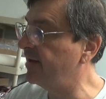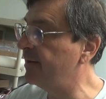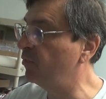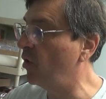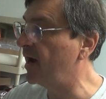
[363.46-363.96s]

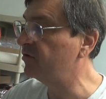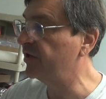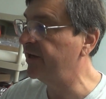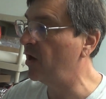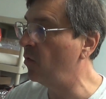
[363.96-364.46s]
amp, will
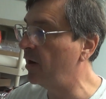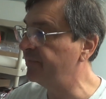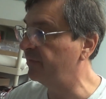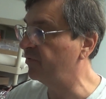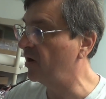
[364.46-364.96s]
actually go up
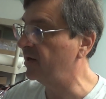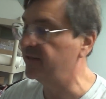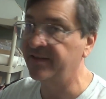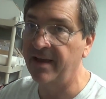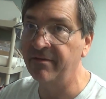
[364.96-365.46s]
to probably
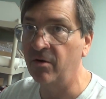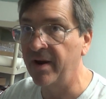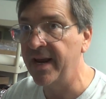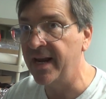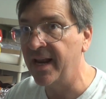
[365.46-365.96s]
7 or
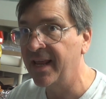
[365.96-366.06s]
8.